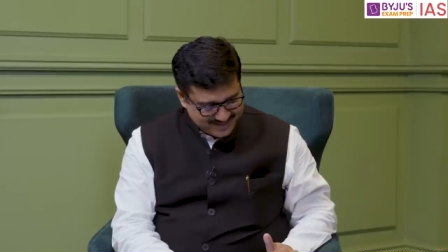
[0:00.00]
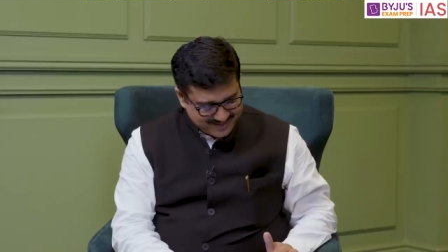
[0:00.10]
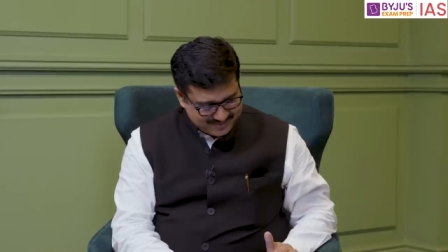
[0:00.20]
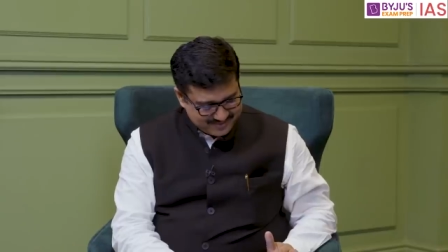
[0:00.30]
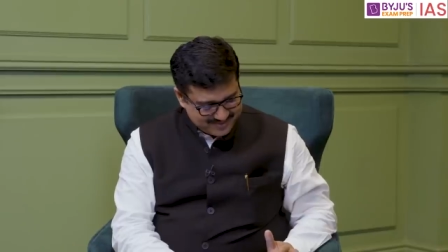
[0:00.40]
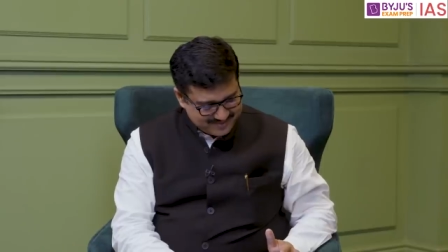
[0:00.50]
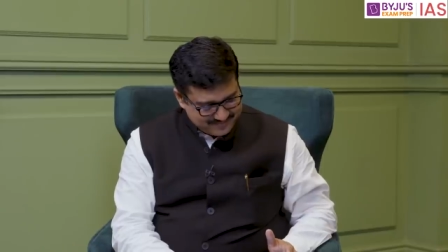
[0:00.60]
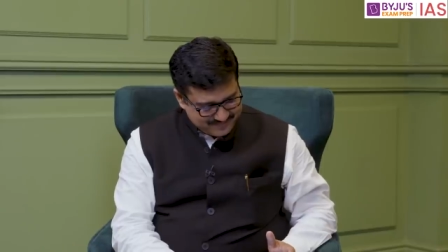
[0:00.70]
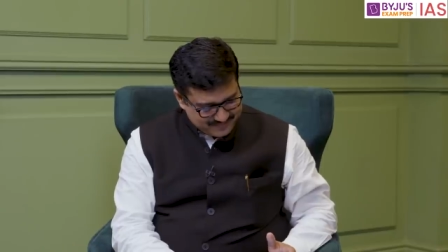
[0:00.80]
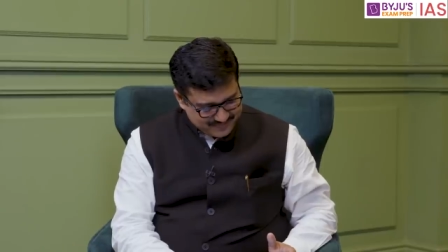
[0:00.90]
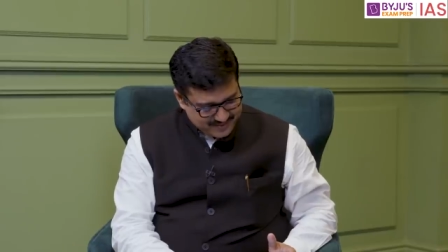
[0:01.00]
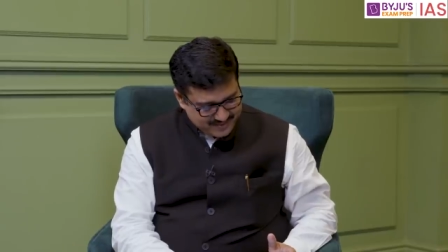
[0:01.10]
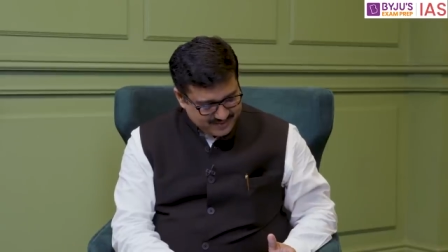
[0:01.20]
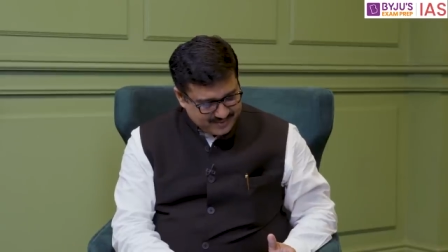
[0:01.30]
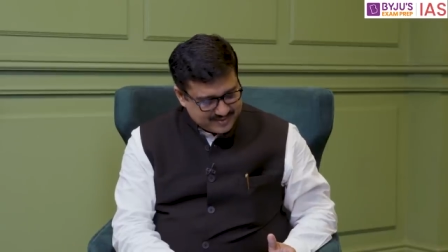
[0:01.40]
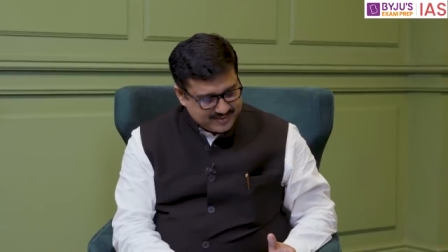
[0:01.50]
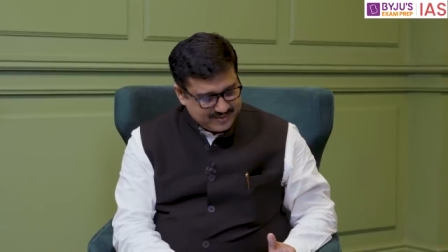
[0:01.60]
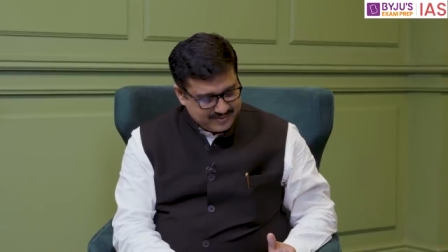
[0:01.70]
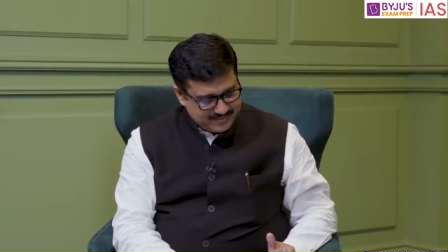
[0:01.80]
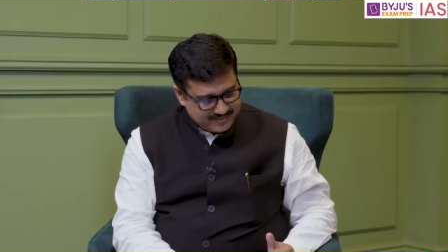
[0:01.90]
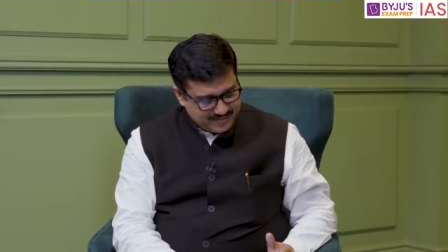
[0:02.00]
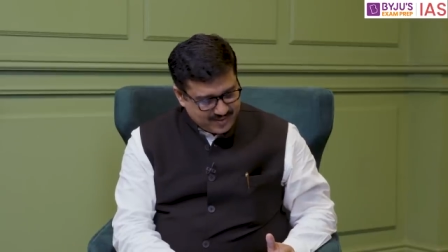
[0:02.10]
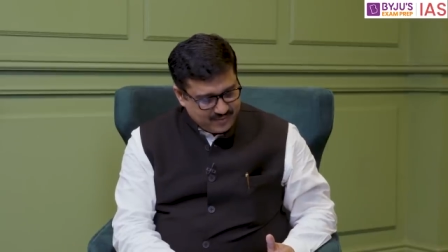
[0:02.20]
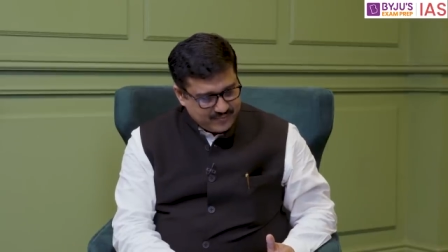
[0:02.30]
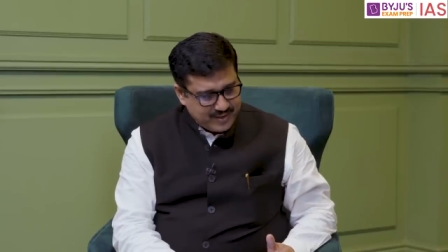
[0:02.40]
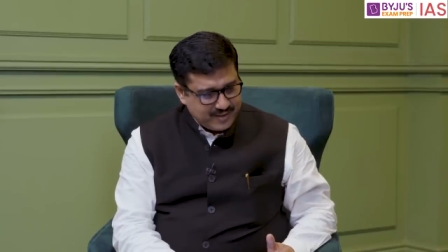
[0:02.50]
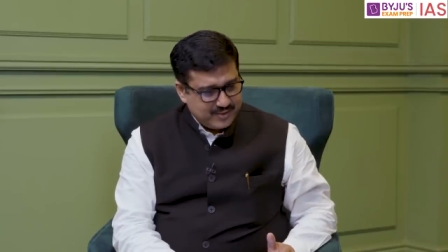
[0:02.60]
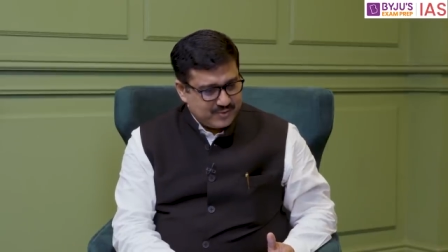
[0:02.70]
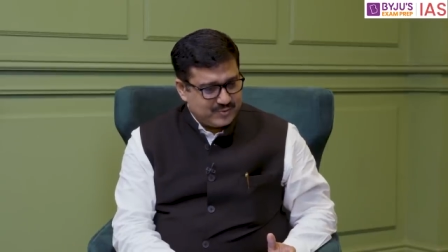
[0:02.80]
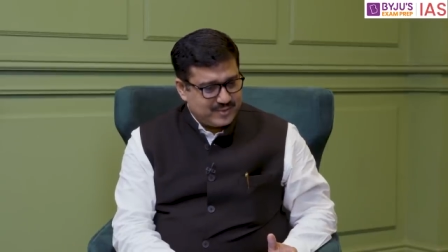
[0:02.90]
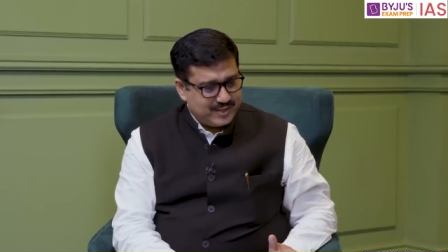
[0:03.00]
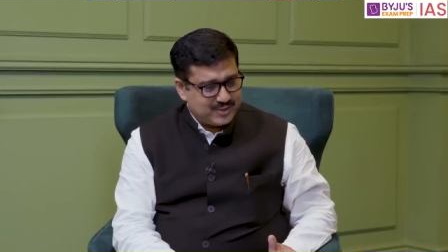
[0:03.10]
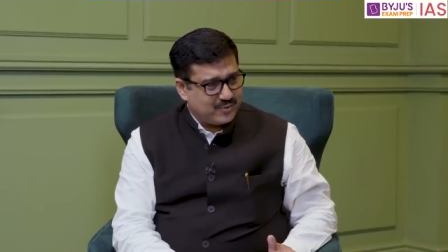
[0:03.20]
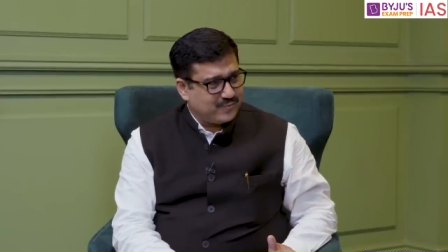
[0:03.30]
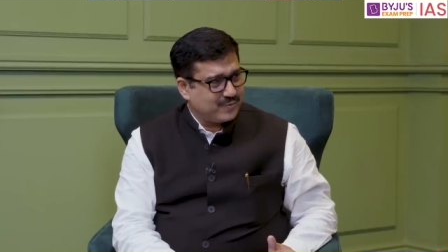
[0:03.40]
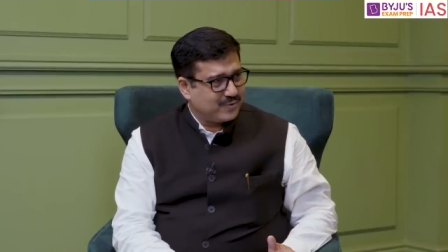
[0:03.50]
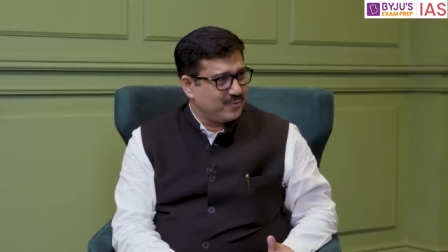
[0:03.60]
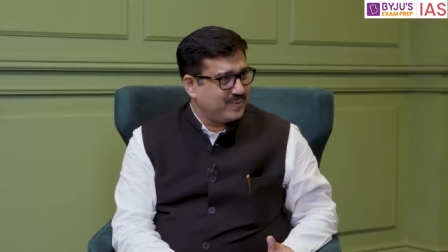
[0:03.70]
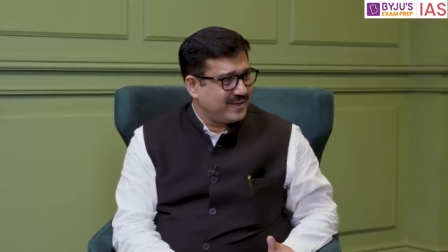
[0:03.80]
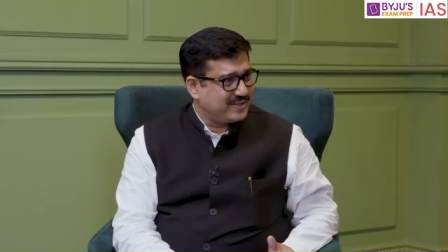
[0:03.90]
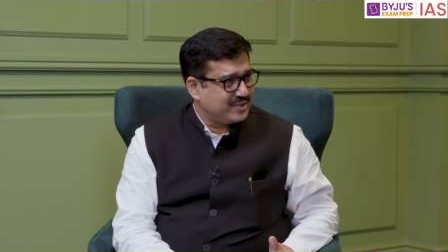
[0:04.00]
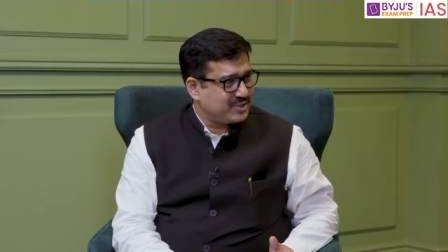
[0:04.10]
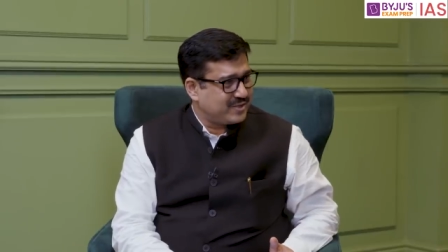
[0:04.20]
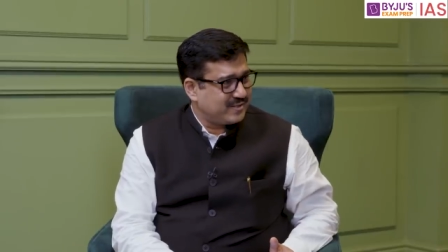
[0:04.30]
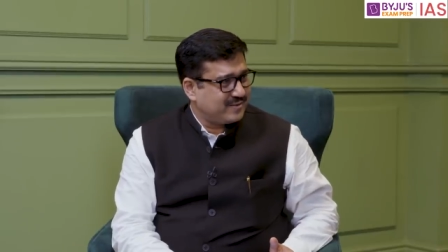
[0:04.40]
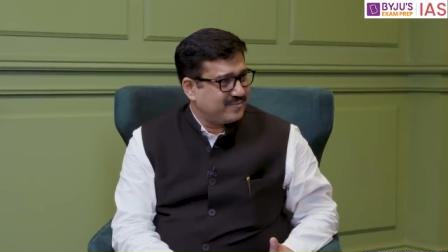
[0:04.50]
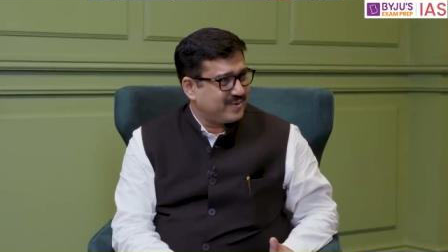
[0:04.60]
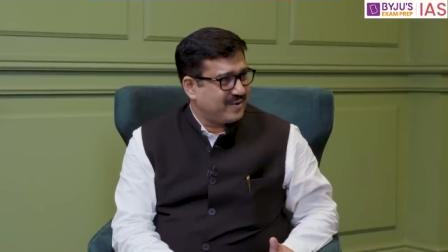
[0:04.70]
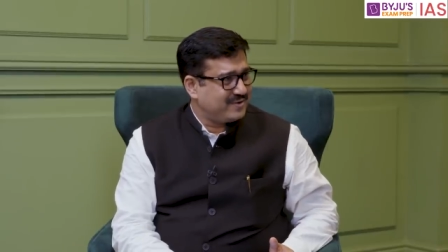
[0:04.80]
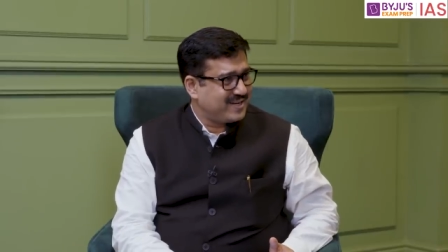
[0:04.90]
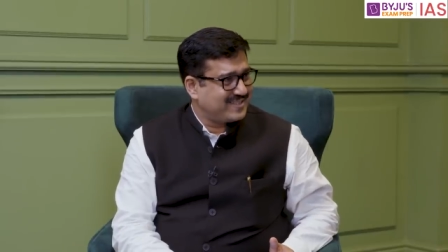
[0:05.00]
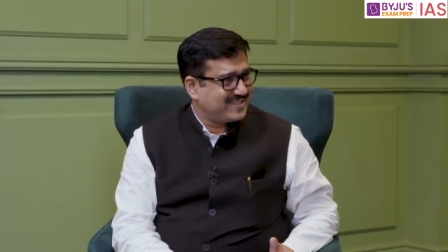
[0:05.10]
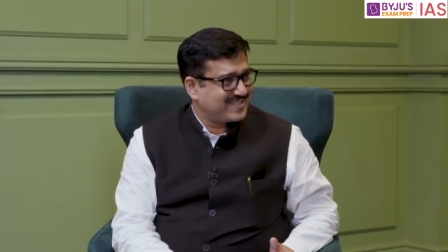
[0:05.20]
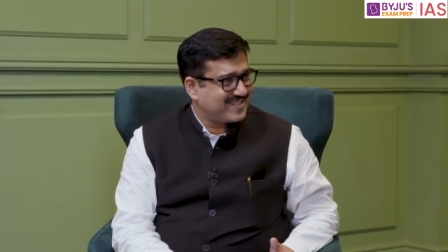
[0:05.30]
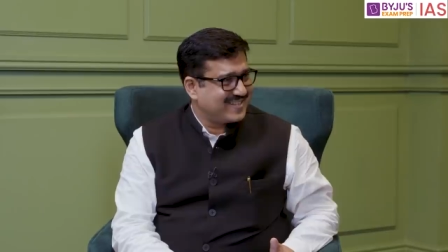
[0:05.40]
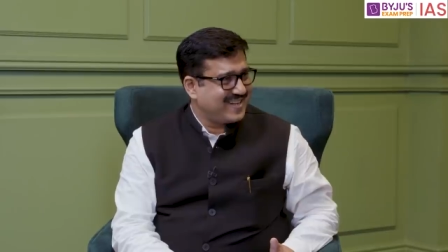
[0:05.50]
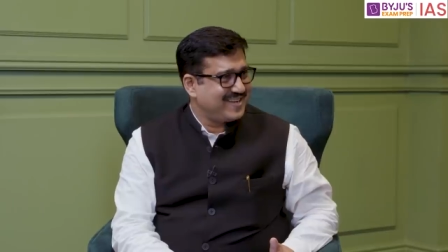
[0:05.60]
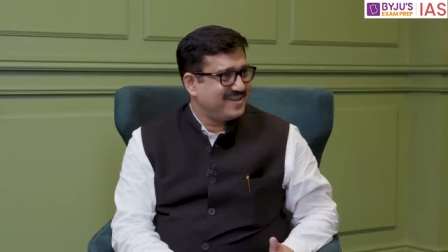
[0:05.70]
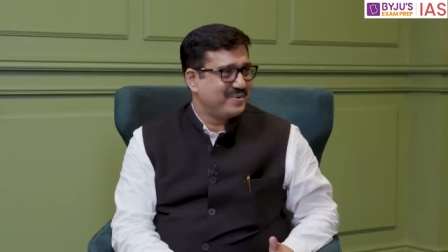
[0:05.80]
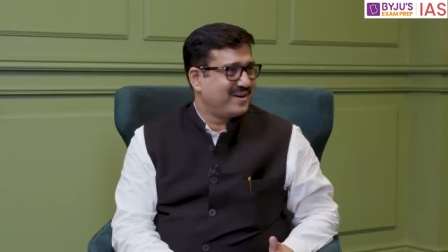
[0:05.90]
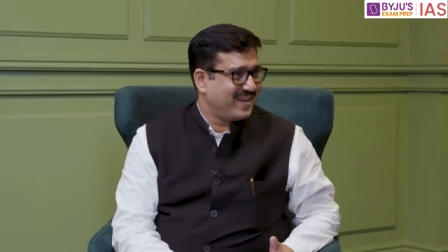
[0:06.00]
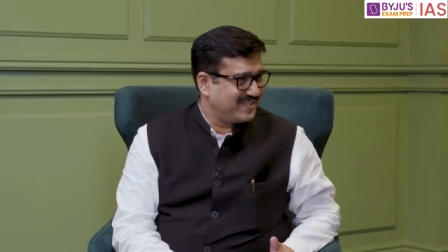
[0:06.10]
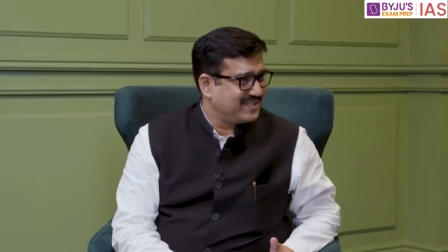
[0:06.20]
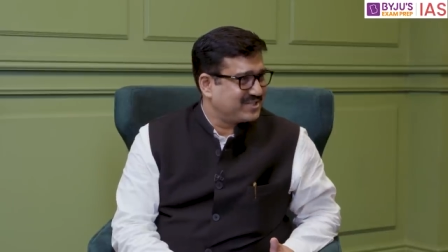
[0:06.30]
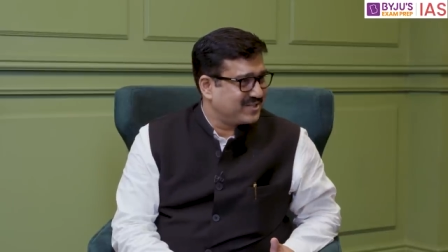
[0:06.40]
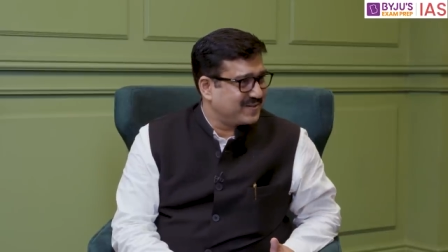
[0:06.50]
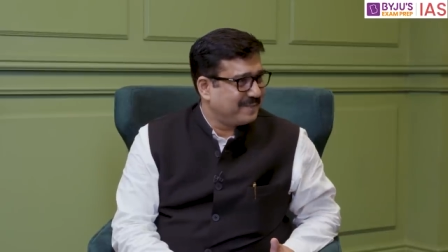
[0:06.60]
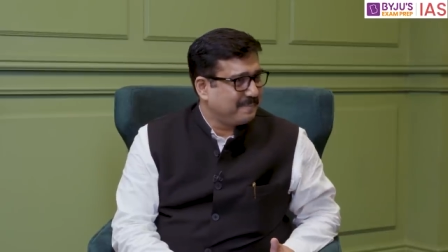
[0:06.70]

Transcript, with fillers: Thank you, sir. Sir, now we are into the age of globalization, privatization and liberalization.